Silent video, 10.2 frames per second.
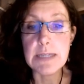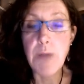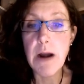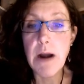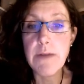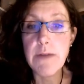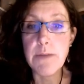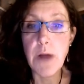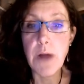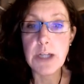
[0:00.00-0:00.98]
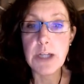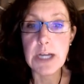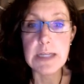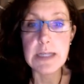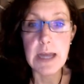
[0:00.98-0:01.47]
part of a
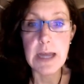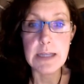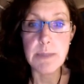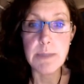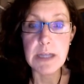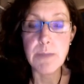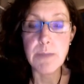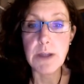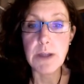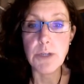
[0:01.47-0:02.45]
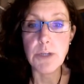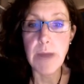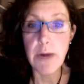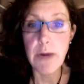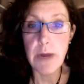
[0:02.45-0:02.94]
project that is being sponsored
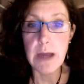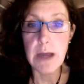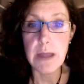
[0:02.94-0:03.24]
by CREA,